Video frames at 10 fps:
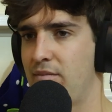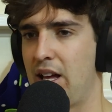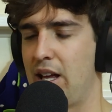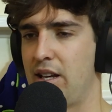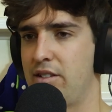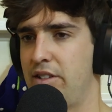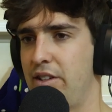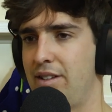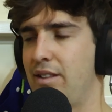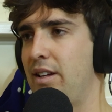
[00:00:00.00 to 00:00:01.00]
and
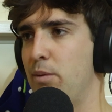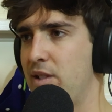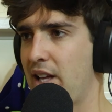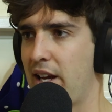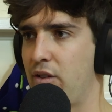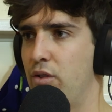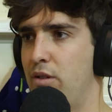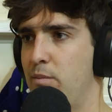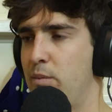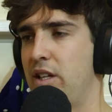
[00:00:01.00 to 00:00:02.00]
you didn't think it was that
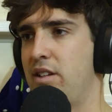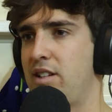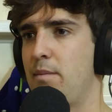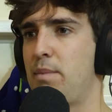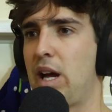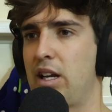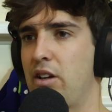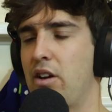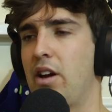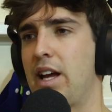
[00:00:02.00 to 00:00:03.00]
good, but then you step back and
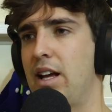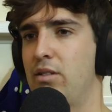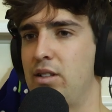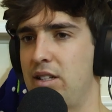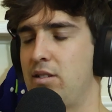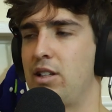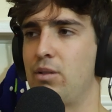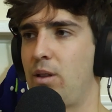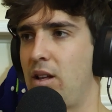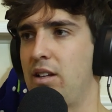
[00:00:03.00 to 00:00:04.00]
go, okay, look, these are the
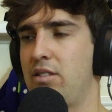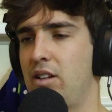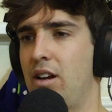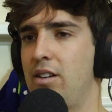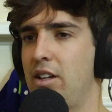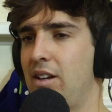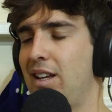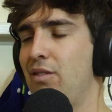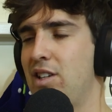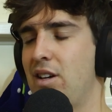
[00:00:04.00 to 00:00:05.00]
good things. You got to
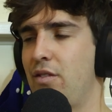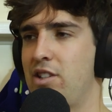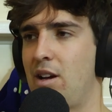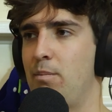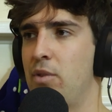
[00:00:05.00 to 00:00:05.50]
give yourself some.